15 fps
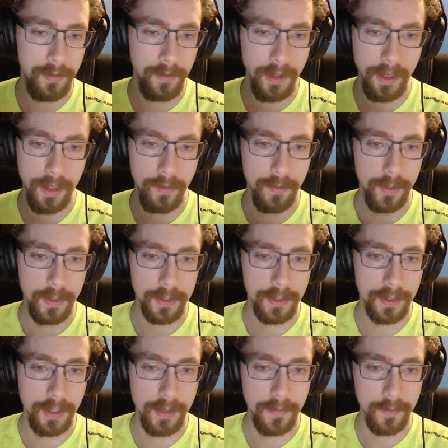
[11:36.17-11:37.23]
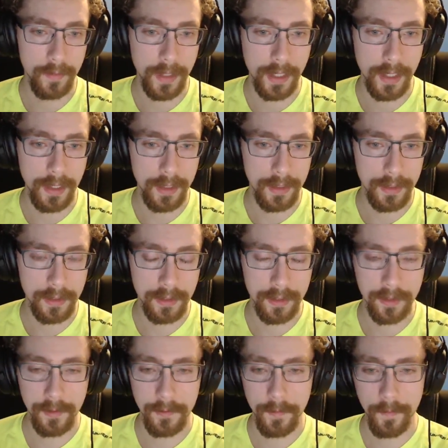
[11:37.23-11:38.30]
anybody's gonna have a bias,
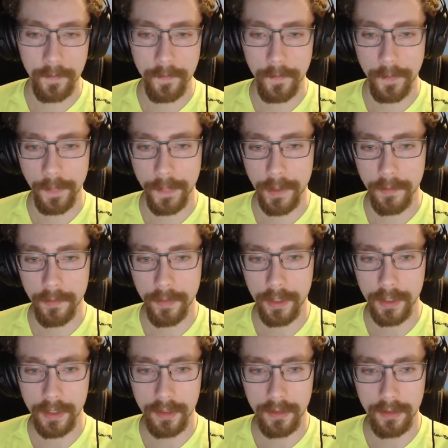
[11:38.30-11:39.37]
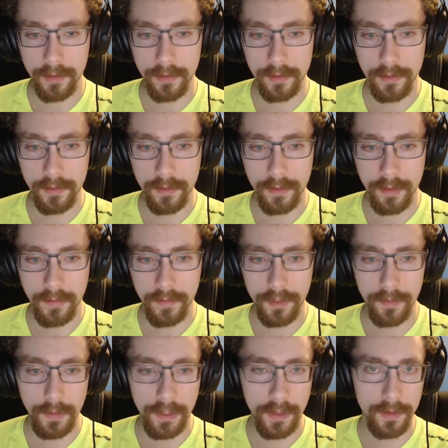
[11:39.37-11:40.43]
but if he's
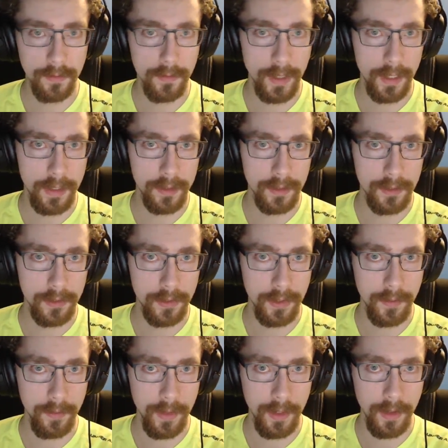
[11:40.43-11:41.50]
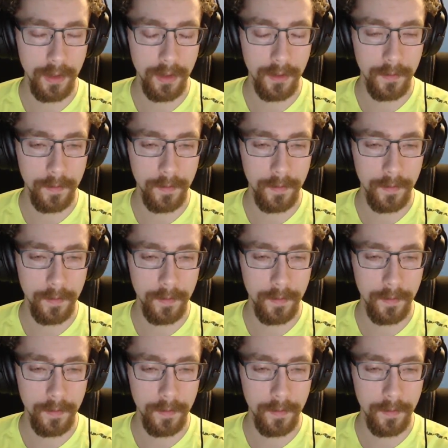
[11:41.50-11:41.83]
meaning the mainstream media,